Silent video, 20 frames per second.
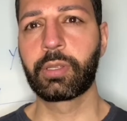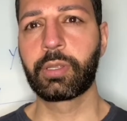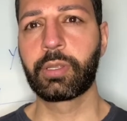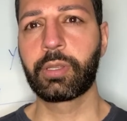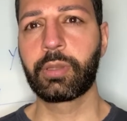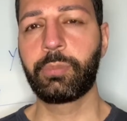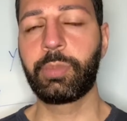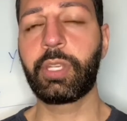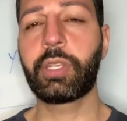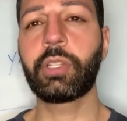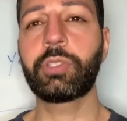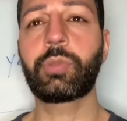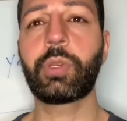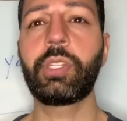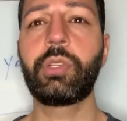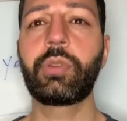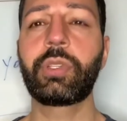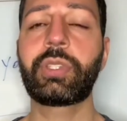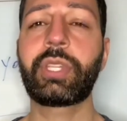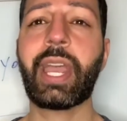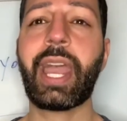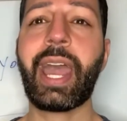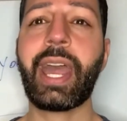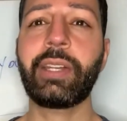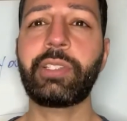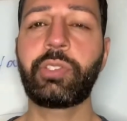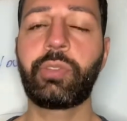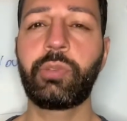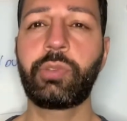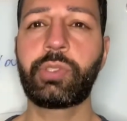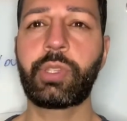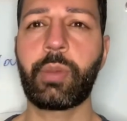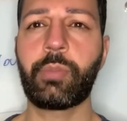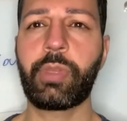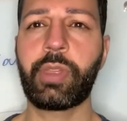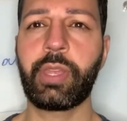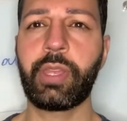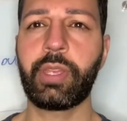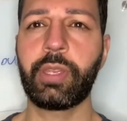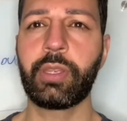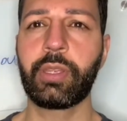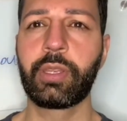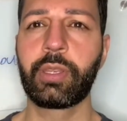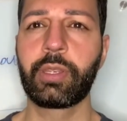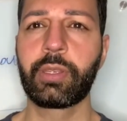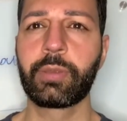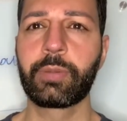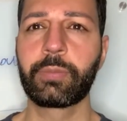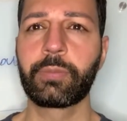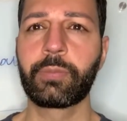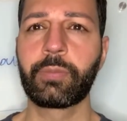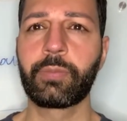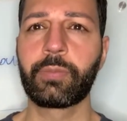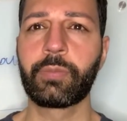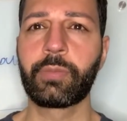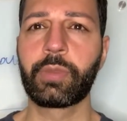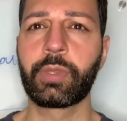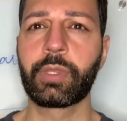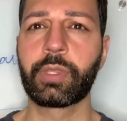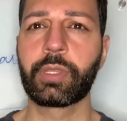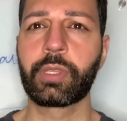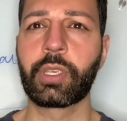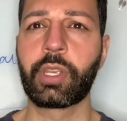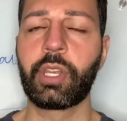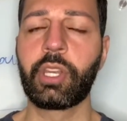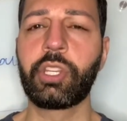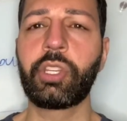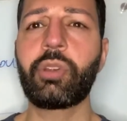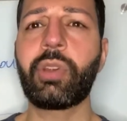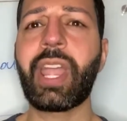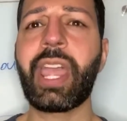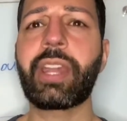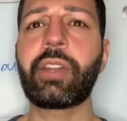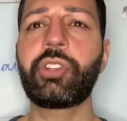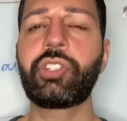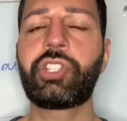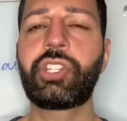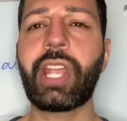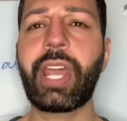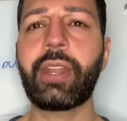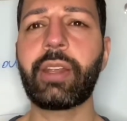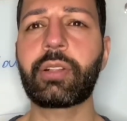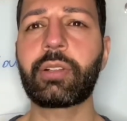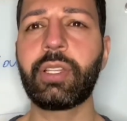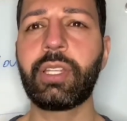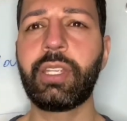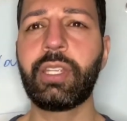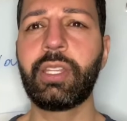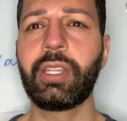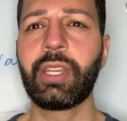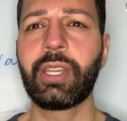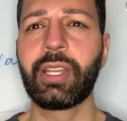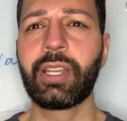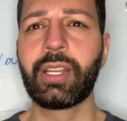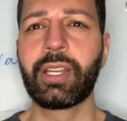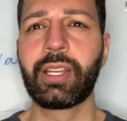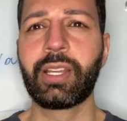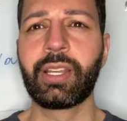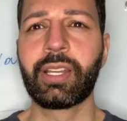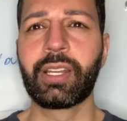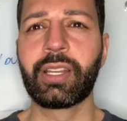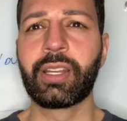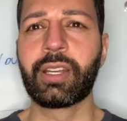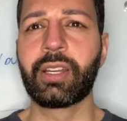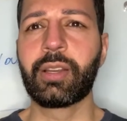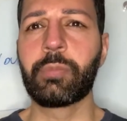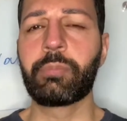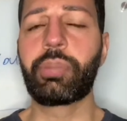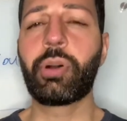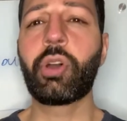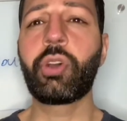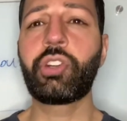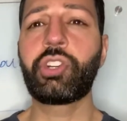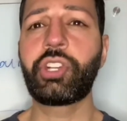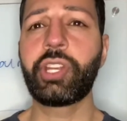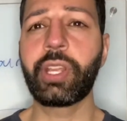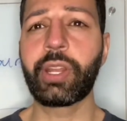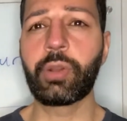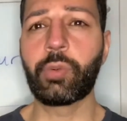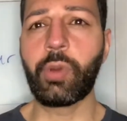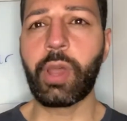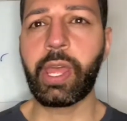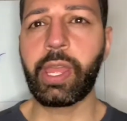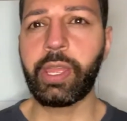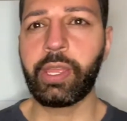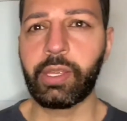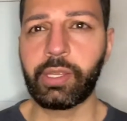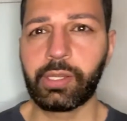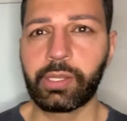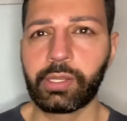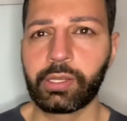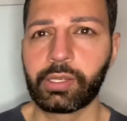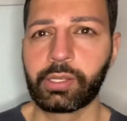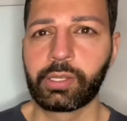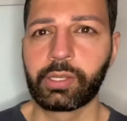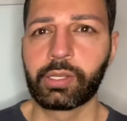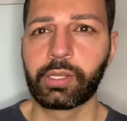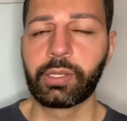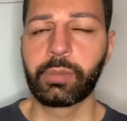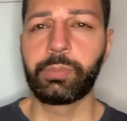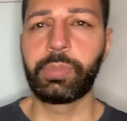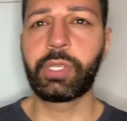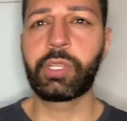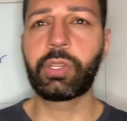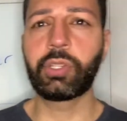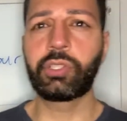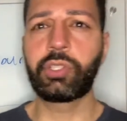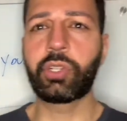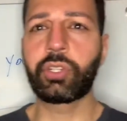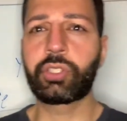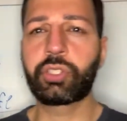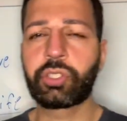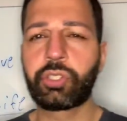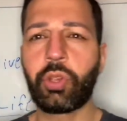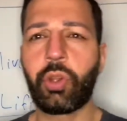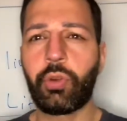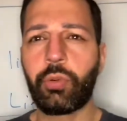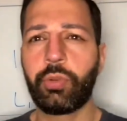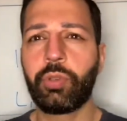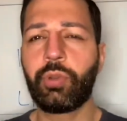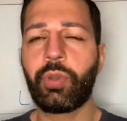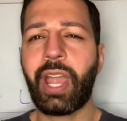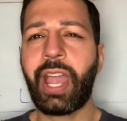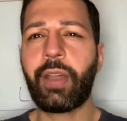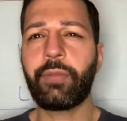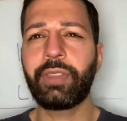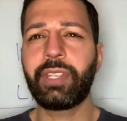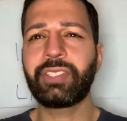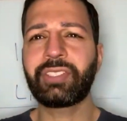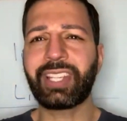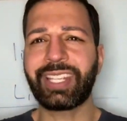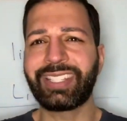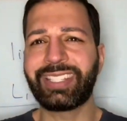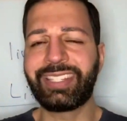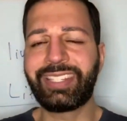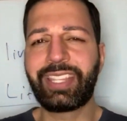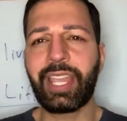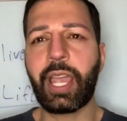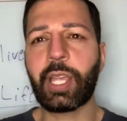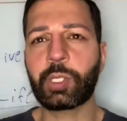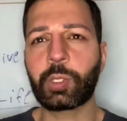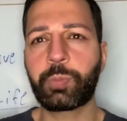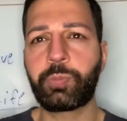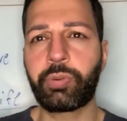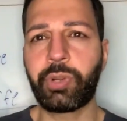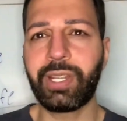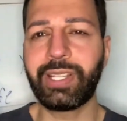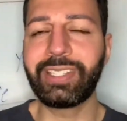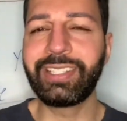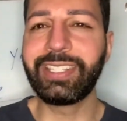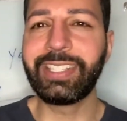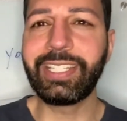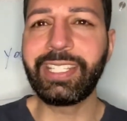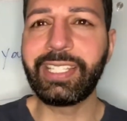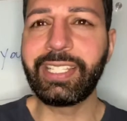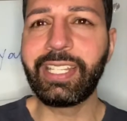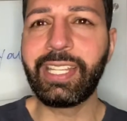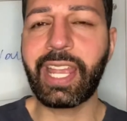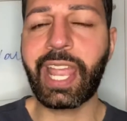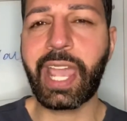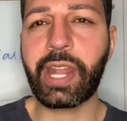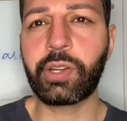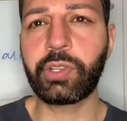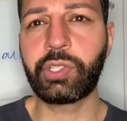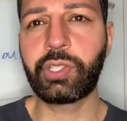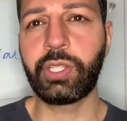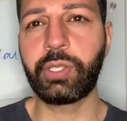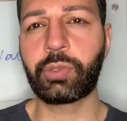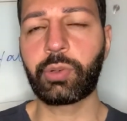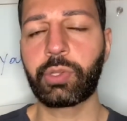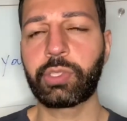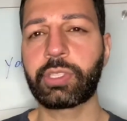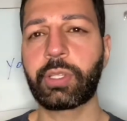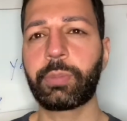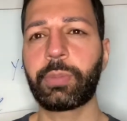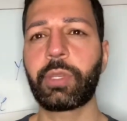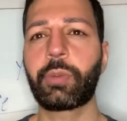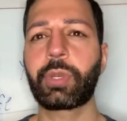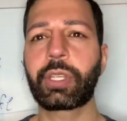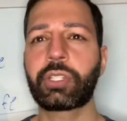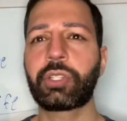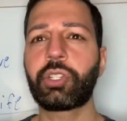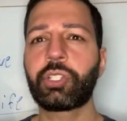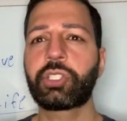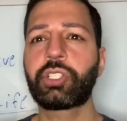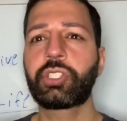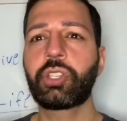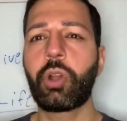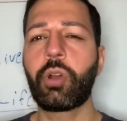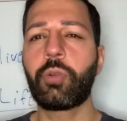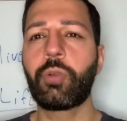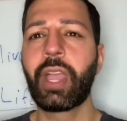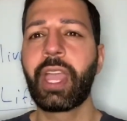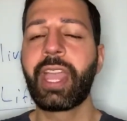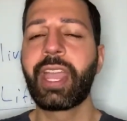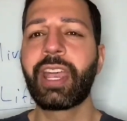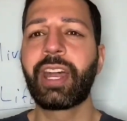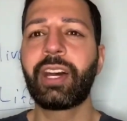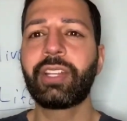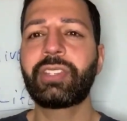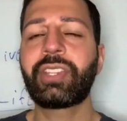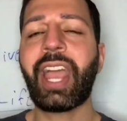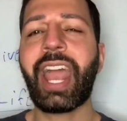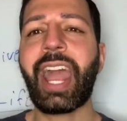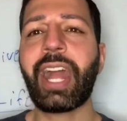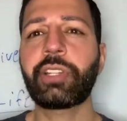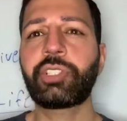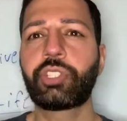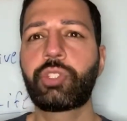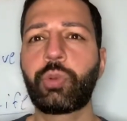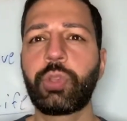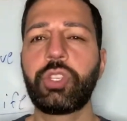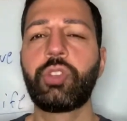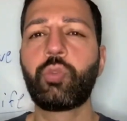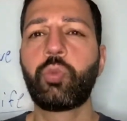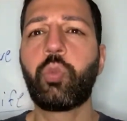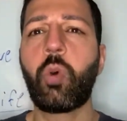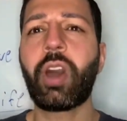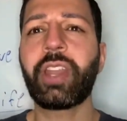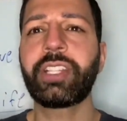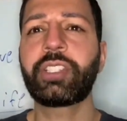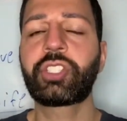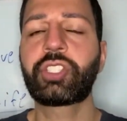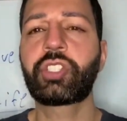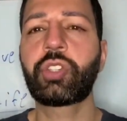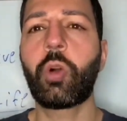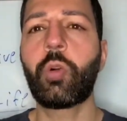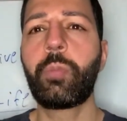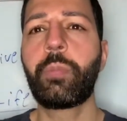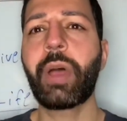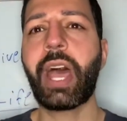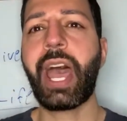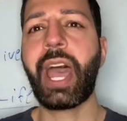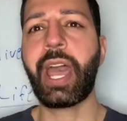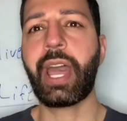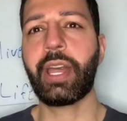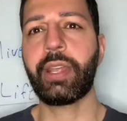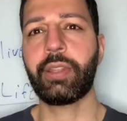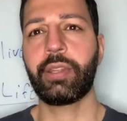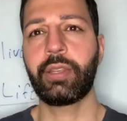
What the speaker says: Because when you attach to something, you're energetically pushing it away, because you have this like desperate, needy energy towards something, because you're so attached to it, you want it so bad